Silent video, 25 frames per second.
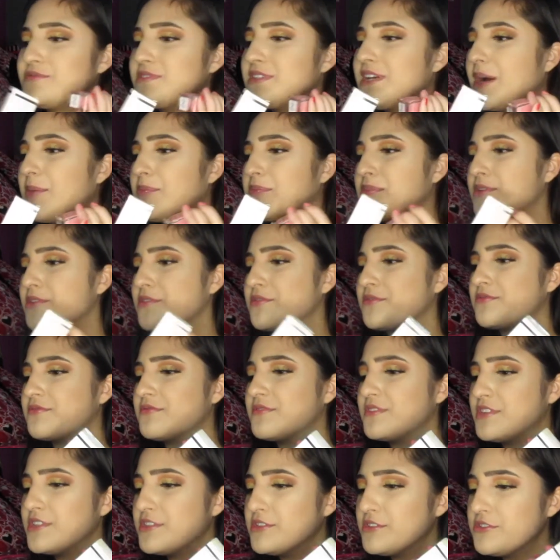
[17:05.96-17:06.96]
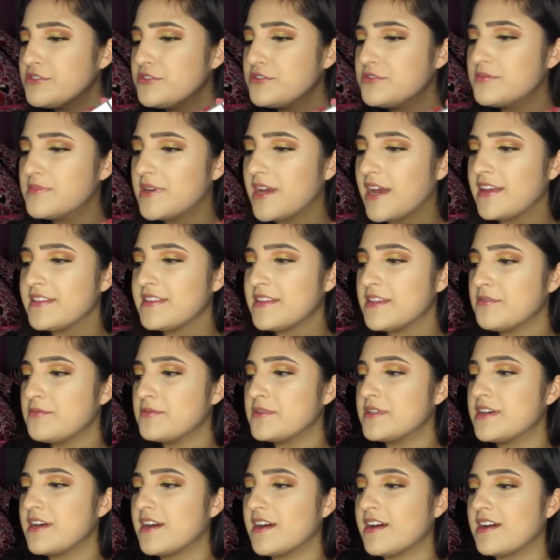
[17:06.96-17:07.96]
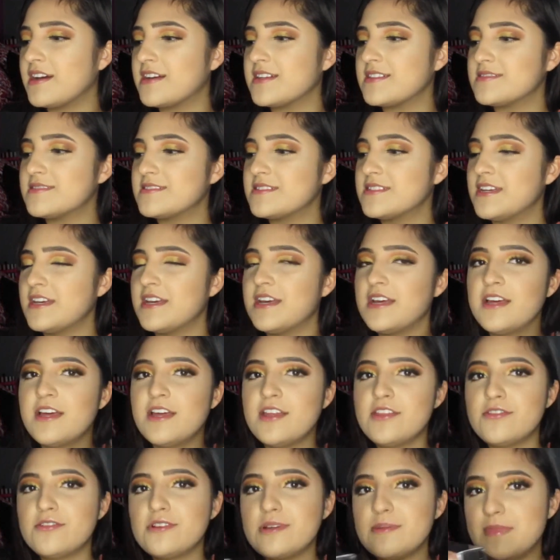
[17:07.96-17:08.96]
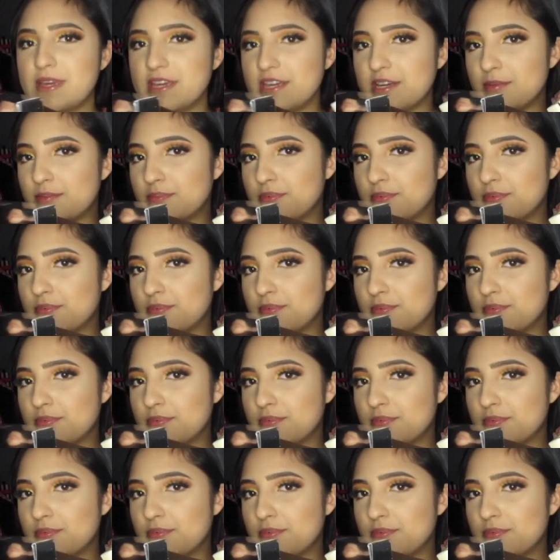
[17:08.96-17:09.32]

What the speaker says: we got perfume, and then we got 3 makeup